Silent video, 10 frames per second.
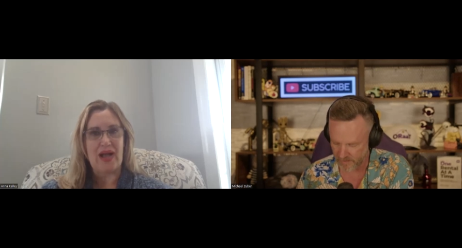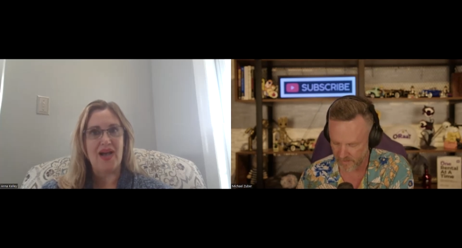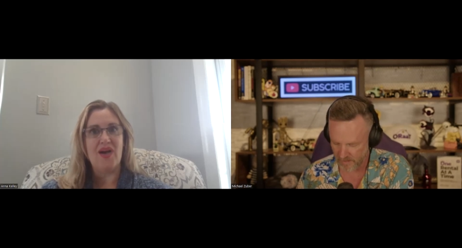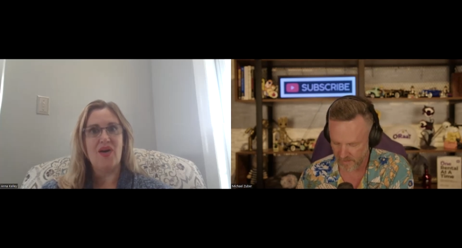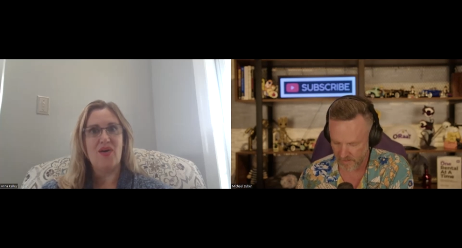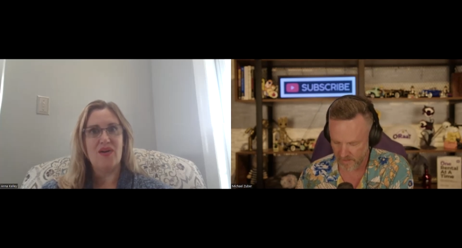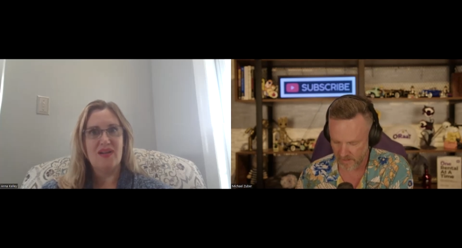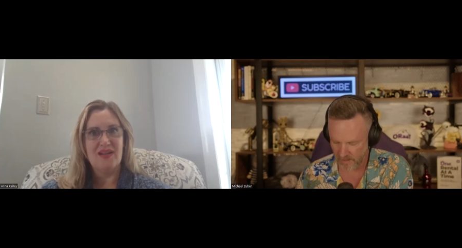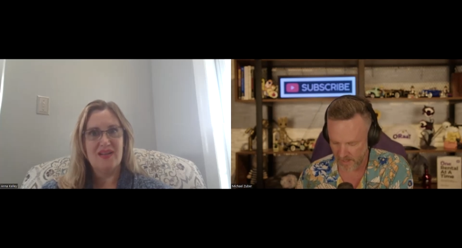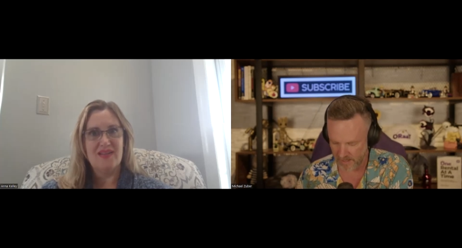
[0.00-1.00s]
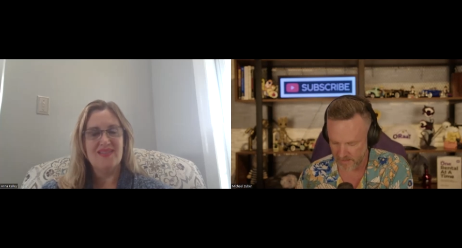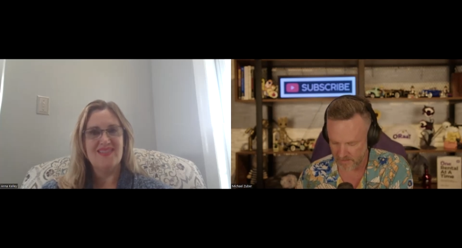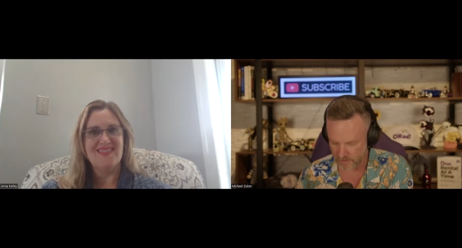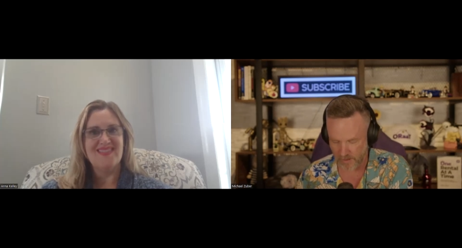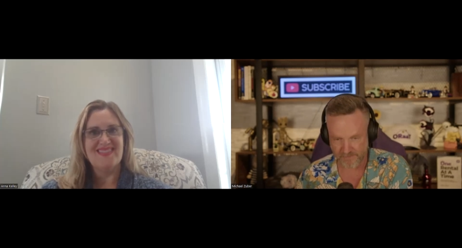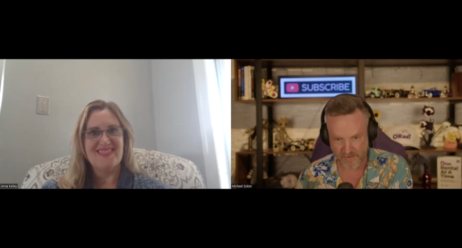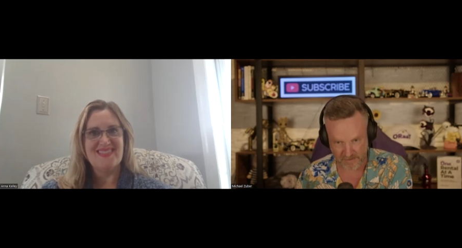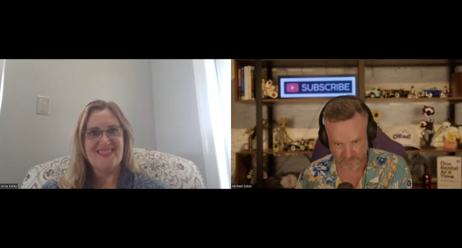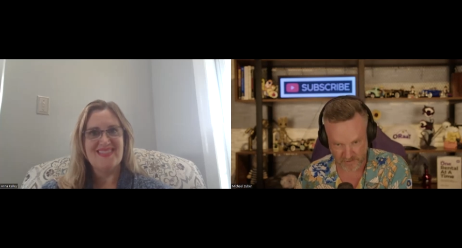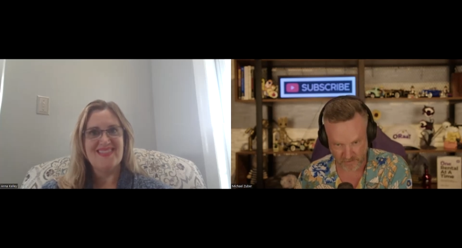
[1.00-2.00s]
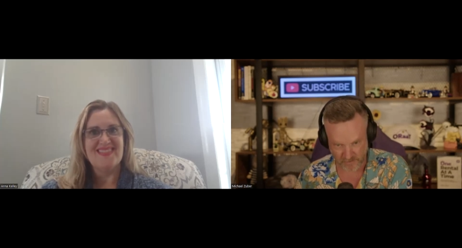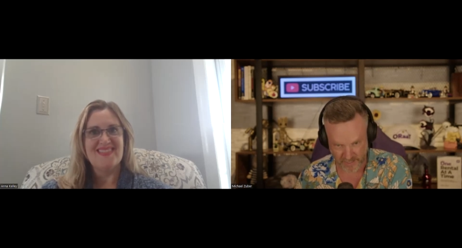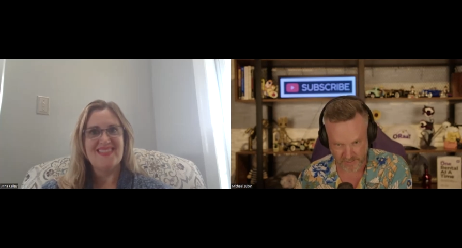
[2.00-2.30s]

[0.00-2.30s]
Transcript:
Speaker 1: Wow. Uh, so I found this